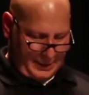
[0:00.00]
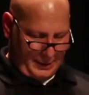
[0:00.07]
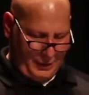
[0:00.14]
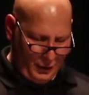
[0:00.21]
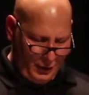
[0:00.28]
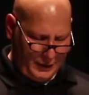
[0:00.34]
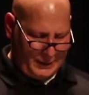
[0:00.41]

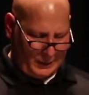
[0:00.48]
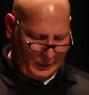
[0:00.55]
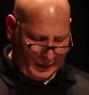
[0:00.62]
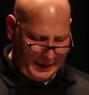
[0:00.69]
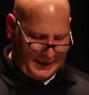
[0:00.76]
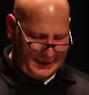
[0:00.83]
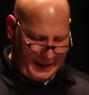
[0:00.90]
Good,
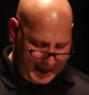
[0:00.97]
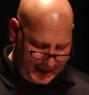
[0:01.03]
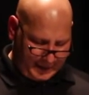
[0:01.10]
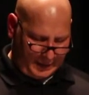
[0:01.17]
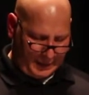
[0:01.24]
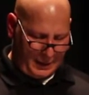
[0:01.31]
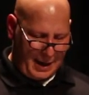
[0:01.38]
clean
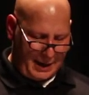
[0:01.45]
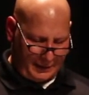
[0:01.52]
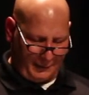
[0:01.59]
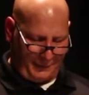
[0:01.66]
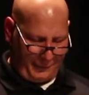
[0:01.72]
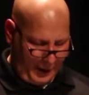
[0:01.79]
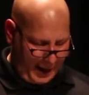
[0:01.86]
dancing at
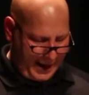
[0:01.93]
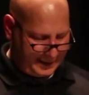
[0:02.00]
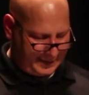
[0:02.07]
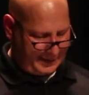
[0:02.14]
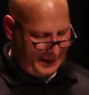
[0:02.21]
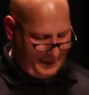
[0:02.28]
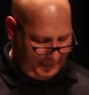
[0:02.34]
the
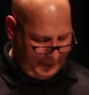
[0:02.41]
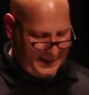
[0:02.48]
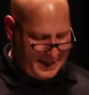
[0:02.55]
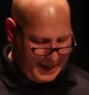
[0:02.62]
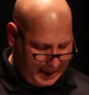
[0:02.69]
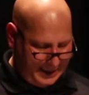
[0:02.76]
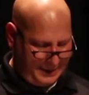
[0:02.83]
frats every
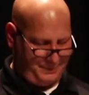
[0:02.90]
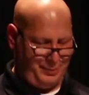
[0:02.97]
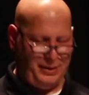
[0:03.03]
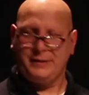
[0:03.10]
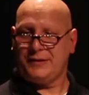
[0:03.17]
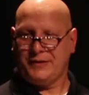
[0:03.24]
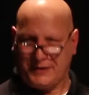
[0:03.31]
night
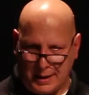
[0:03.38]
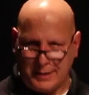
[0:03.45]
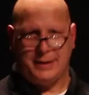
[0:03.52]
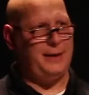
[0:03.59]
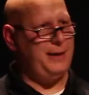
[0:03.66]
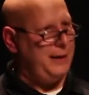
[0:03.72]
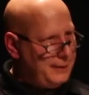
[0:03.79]
but
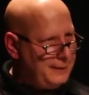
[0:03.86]
Sunday.